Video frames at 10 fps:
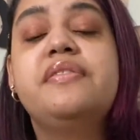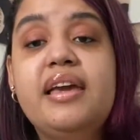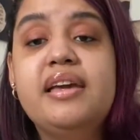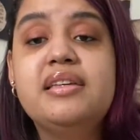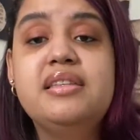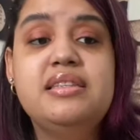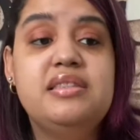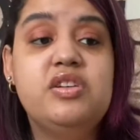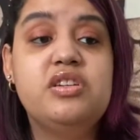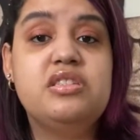And this
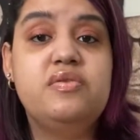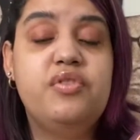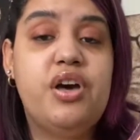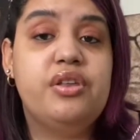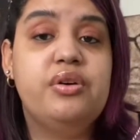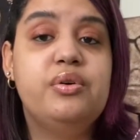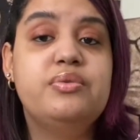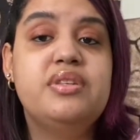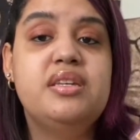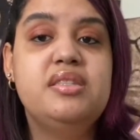series
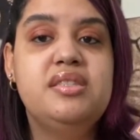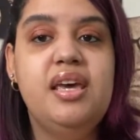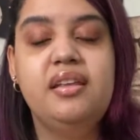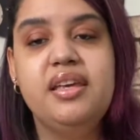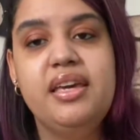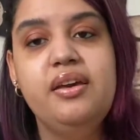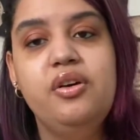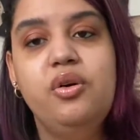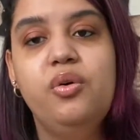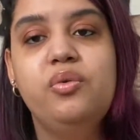follows Tilly
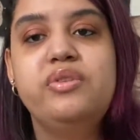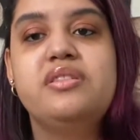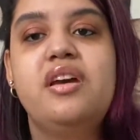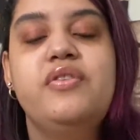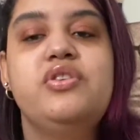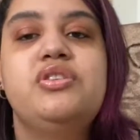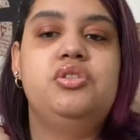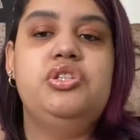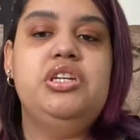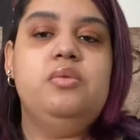who discovers
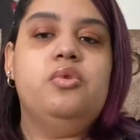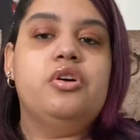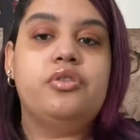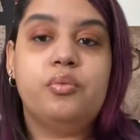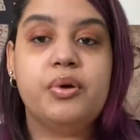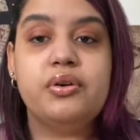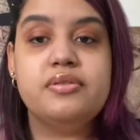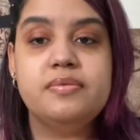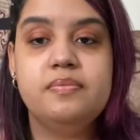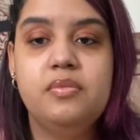she can walk through
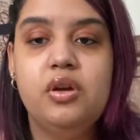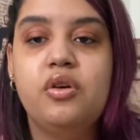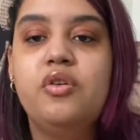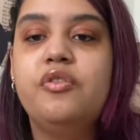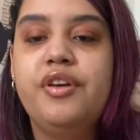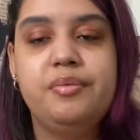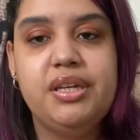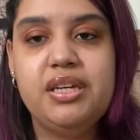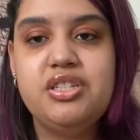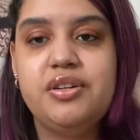books her whole family
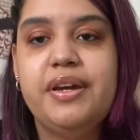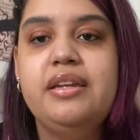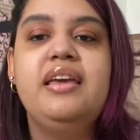can do it.